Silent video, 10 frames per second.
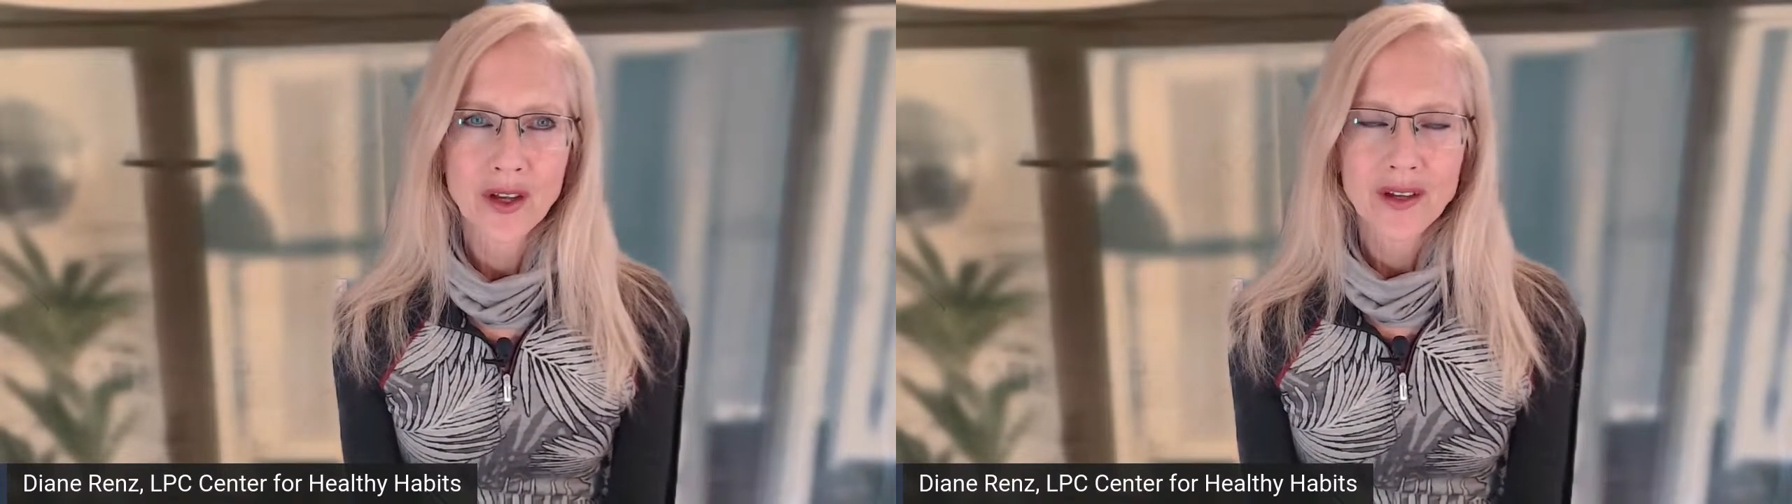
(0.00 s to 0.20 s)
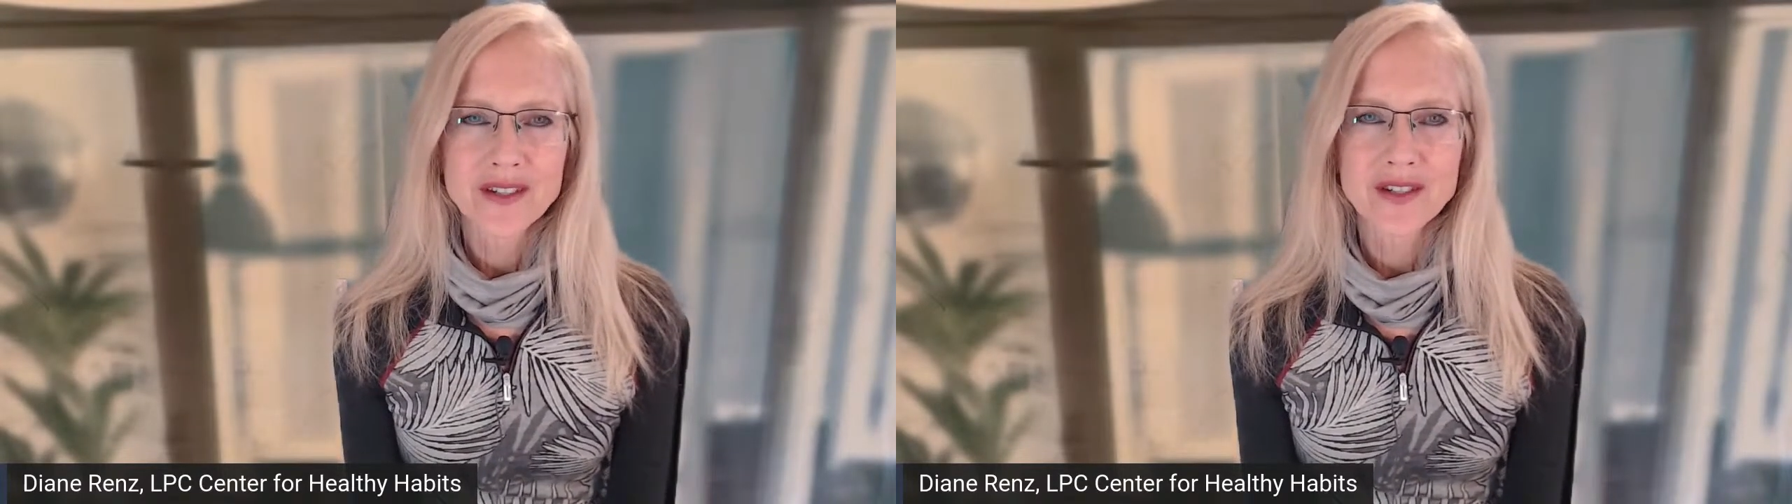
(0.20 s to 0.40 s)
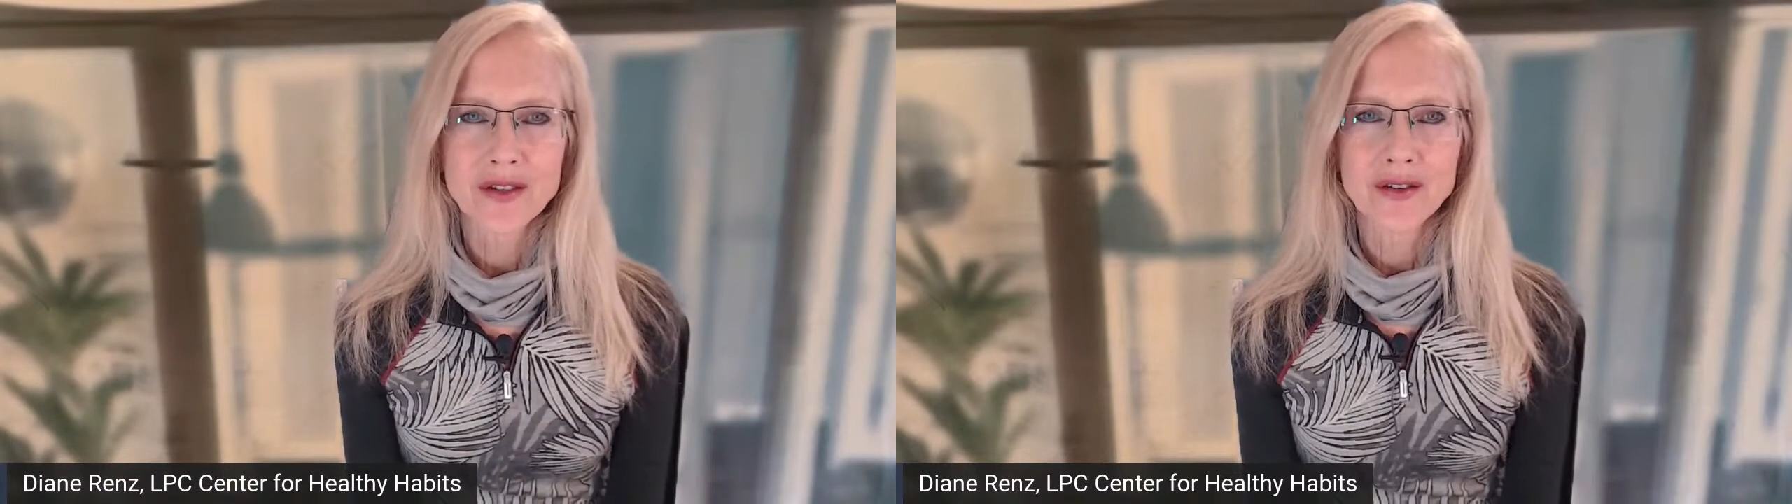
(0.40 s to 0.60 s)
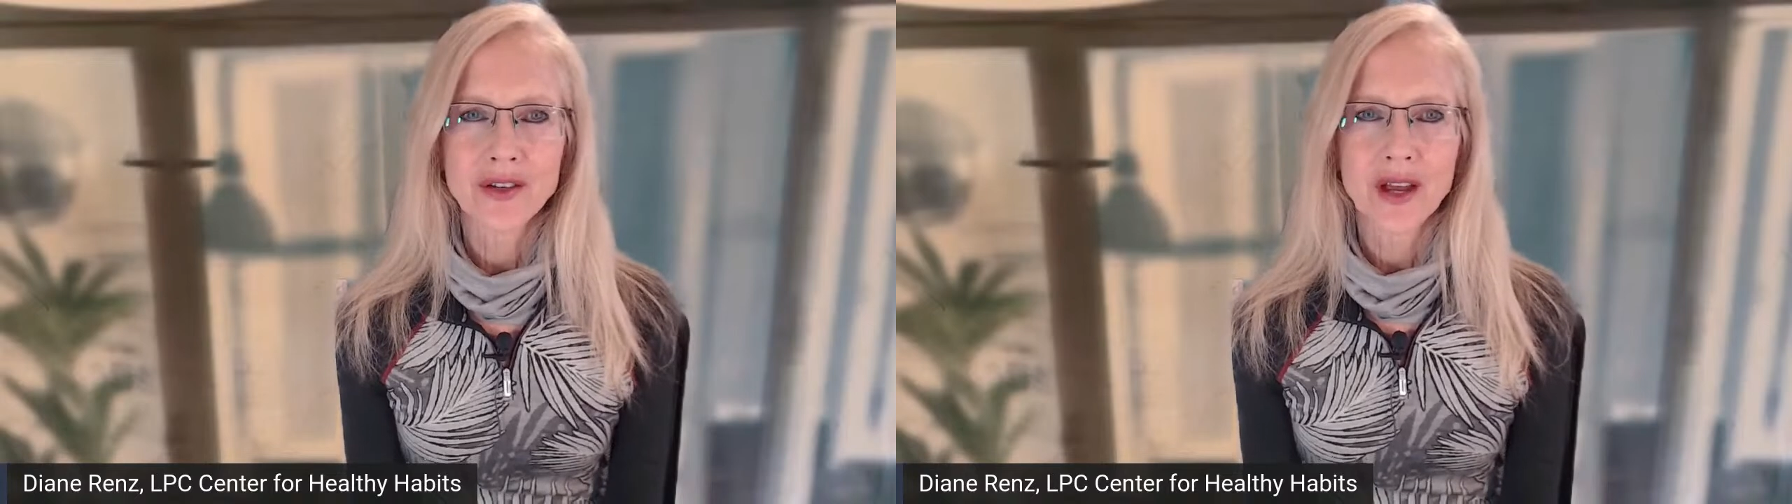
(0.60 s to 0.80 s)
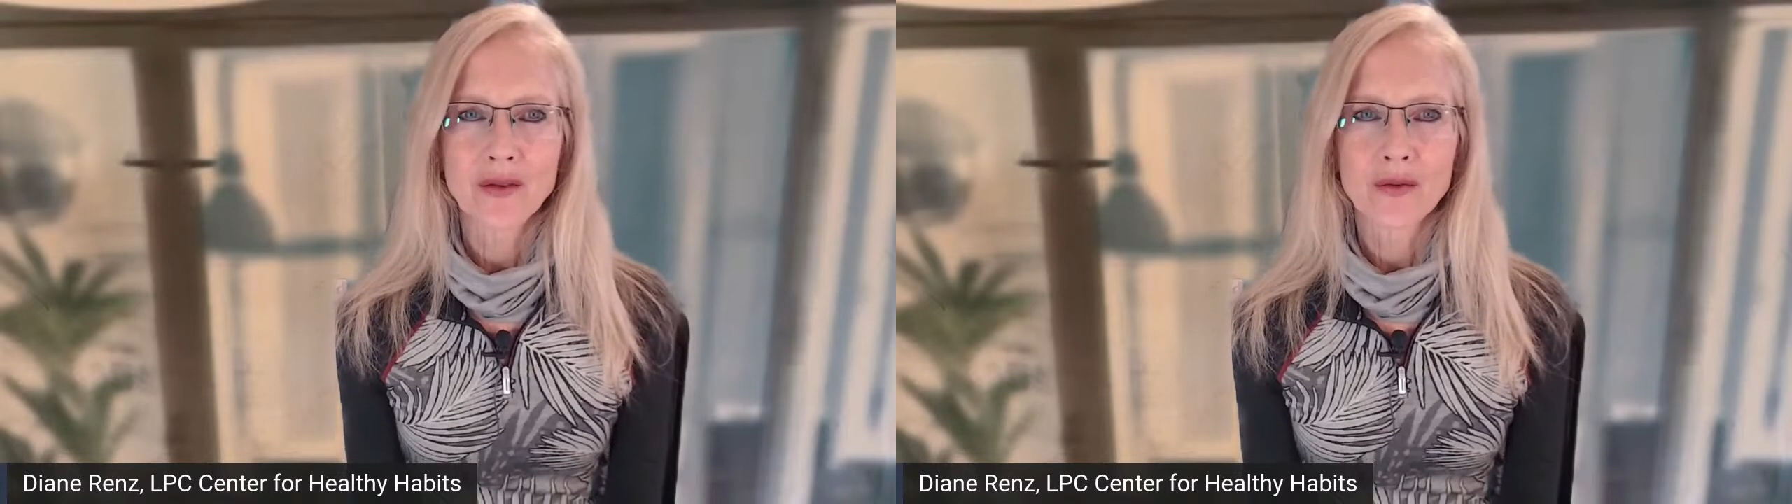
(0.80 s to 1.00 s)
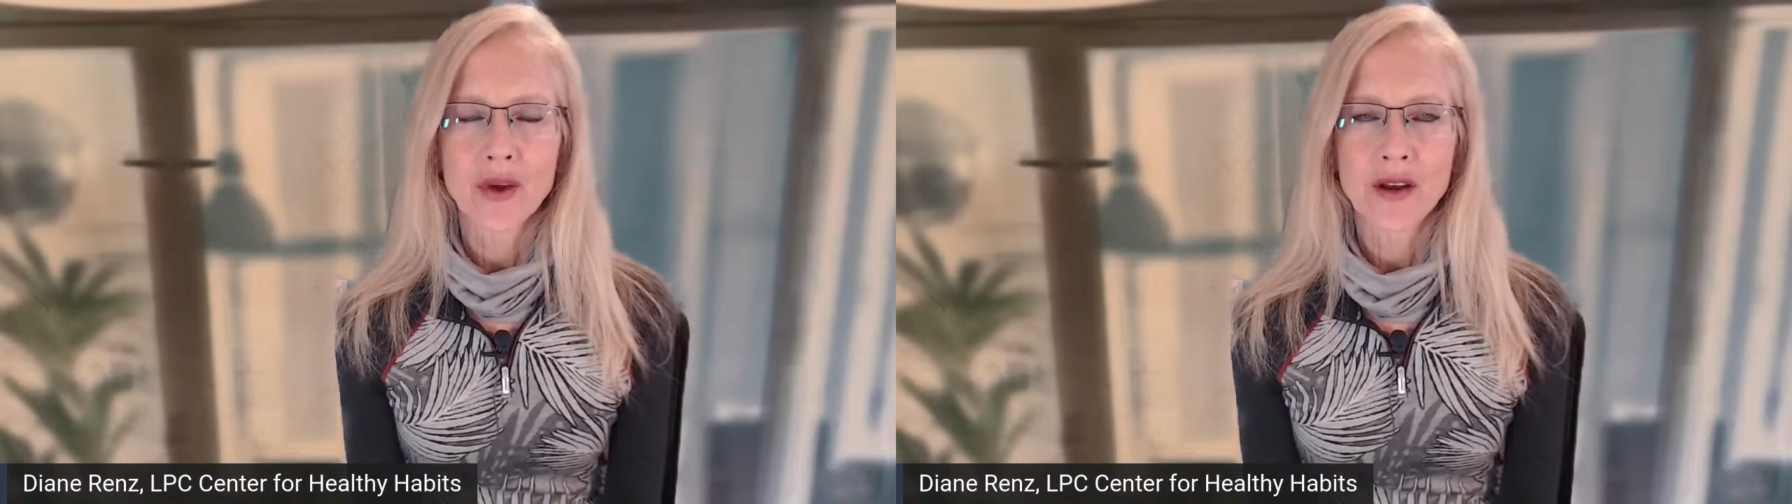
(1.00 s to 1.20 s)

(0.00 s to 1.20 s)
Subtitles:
to get rid